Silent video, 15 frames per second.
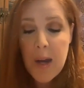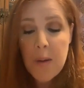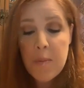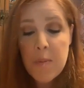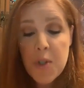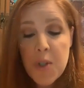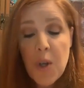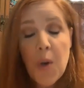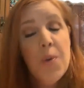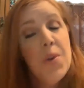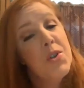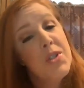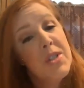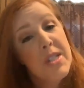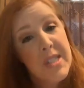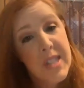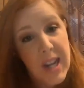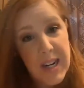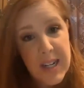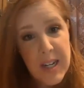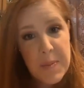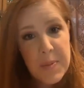So there's the
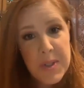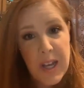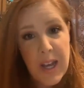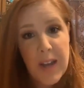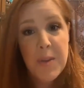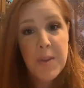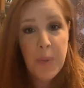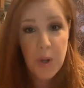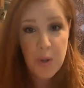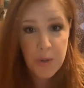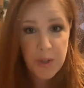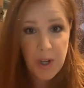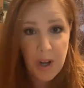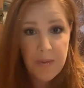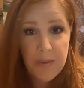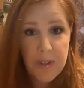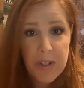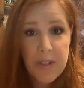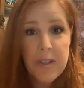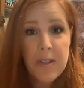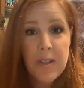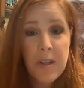signups at the post
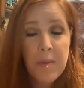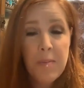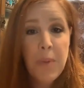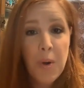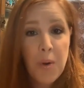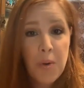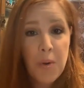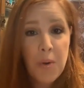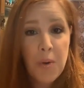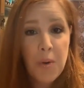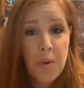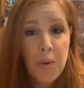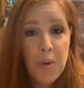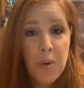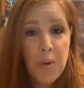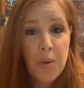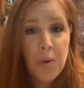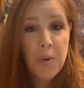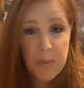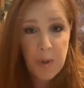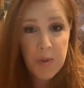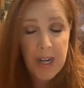office in both
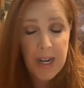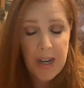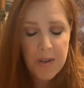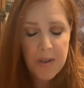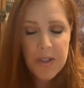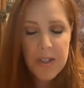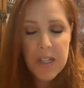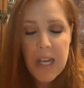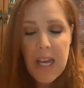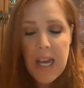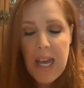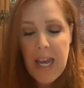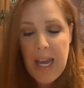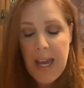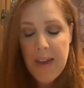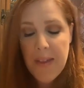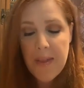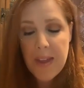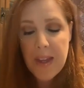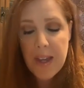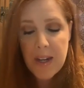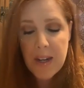locations, both towns. And
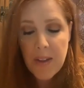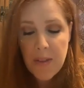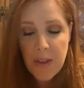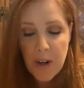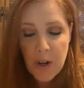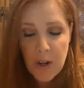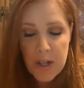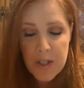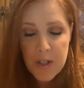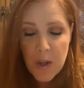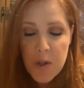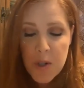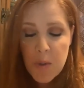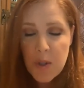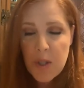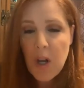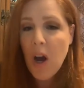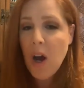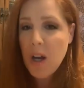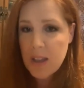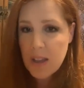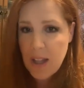then there is also an
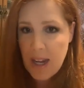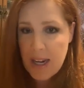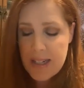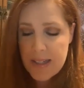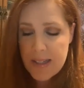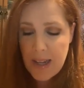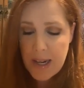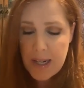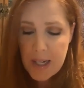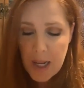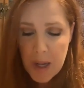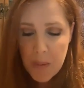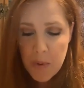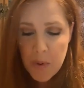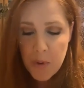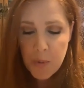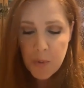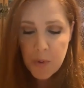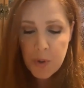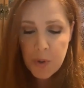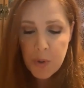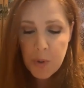online sign up
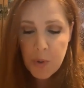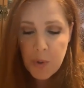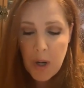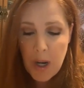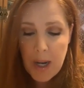through